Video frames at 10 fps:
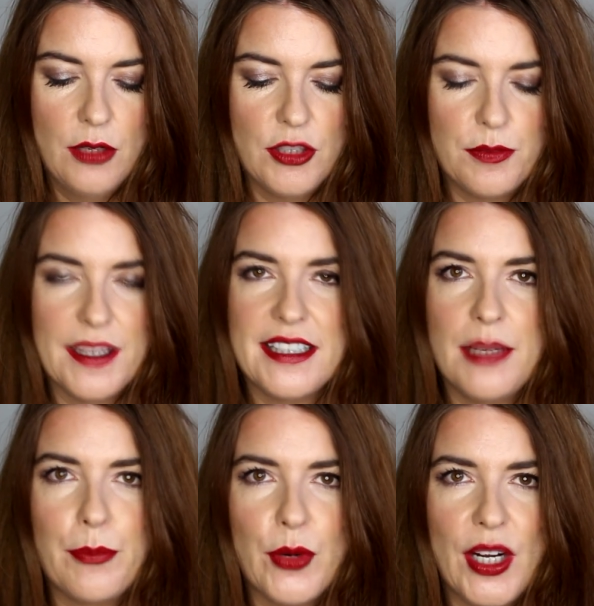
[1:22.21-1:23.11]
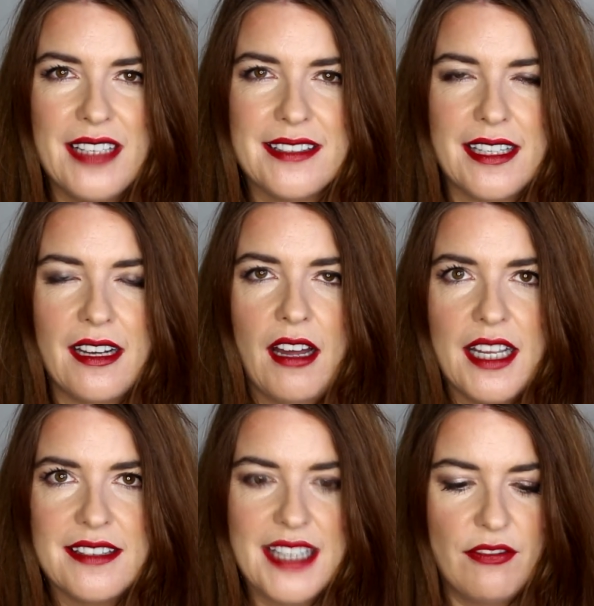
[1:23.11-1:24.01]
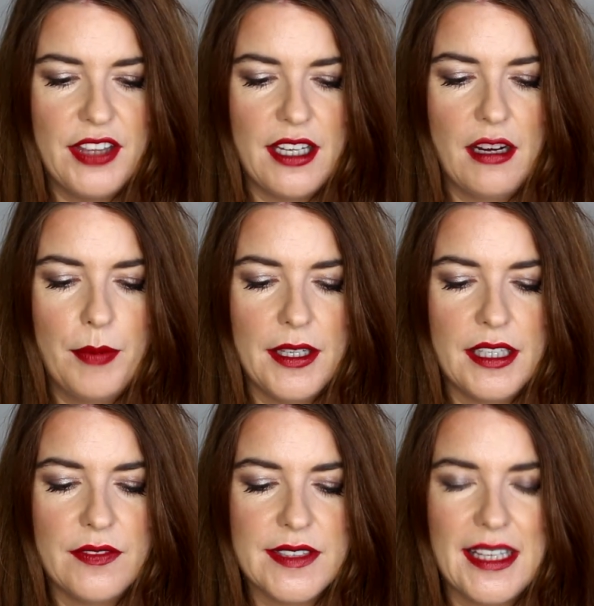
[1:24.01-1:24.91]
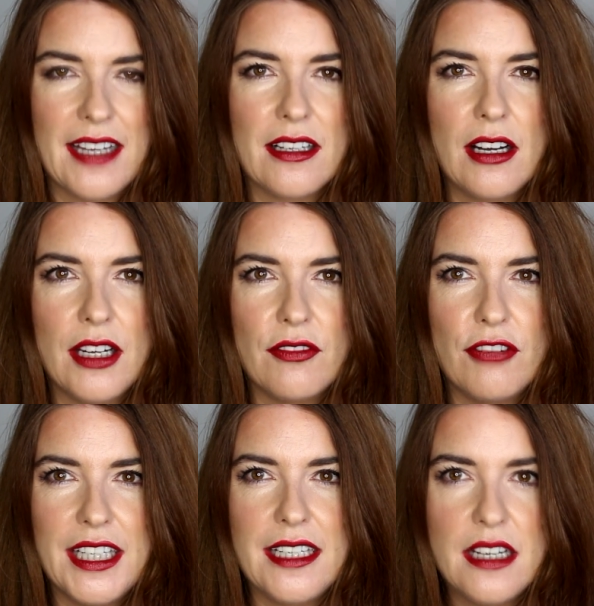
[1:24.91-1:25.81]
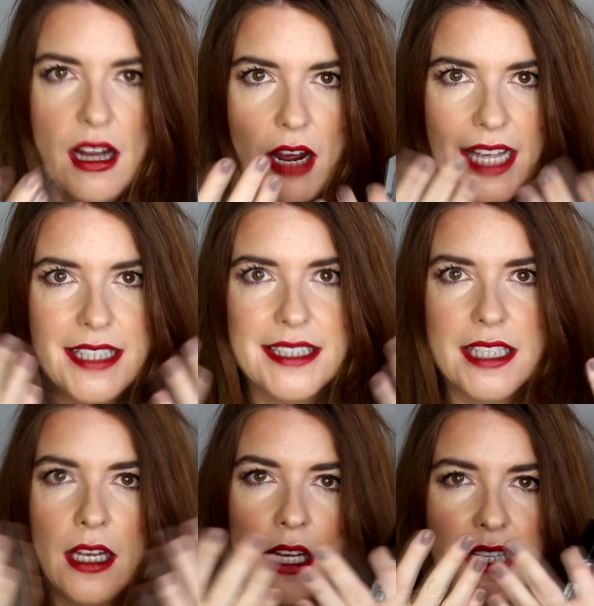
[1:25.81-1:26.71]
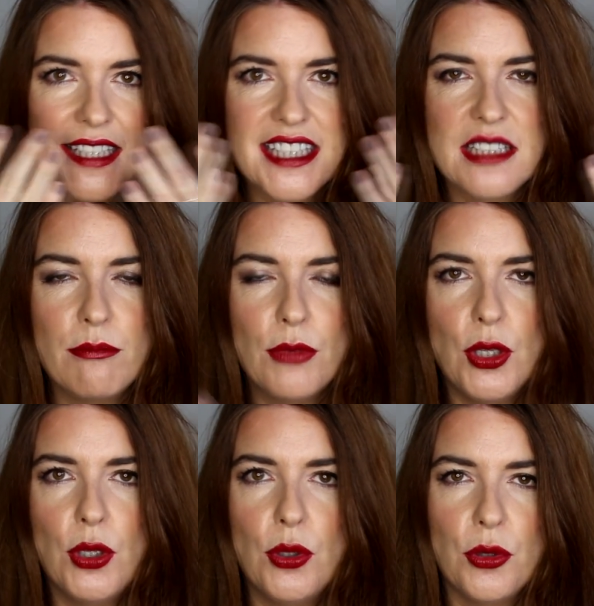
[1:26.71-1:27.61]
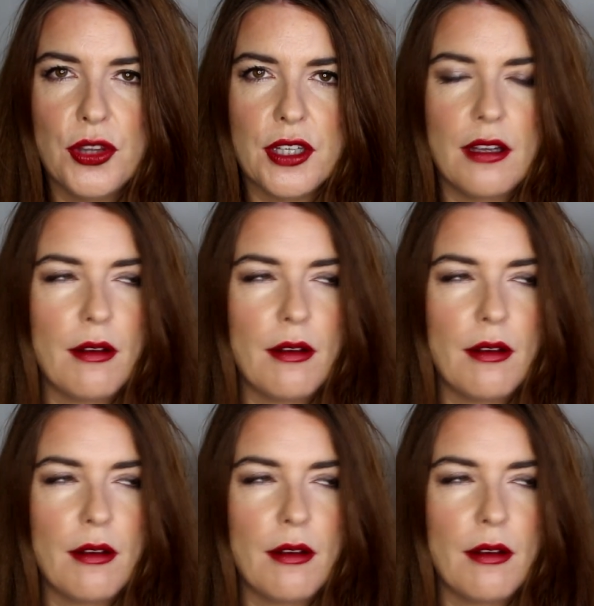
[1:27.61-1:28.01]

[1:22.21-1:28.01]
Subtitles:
which basically brightens and lightens everything up and gives that kind of really nice, smooth,